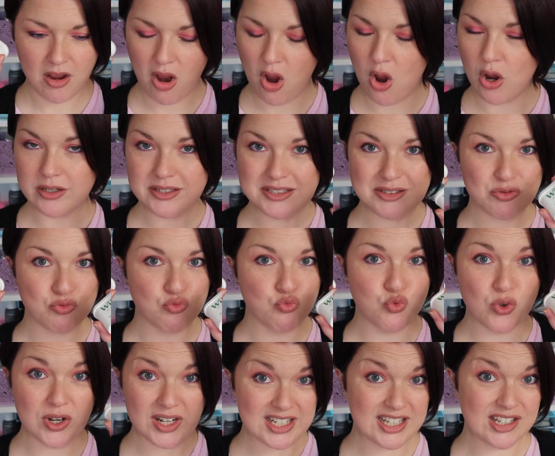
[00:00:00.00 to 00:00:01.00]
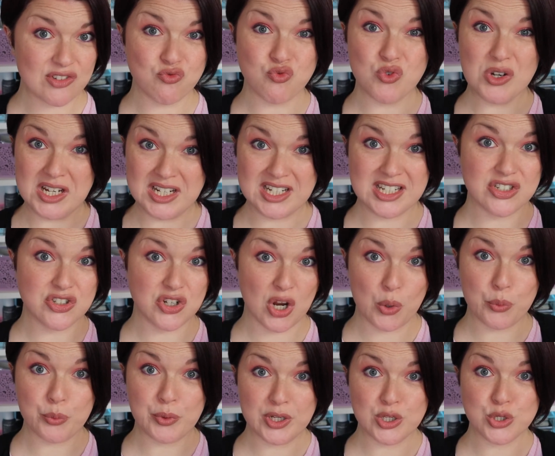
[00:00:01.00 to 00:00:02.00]
I really
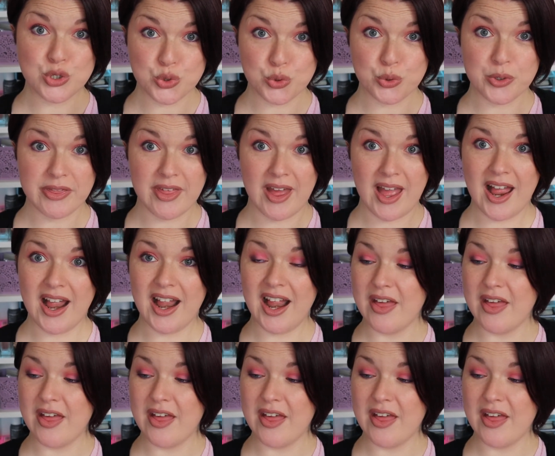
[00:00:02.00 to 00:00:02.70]
don't enjoy that,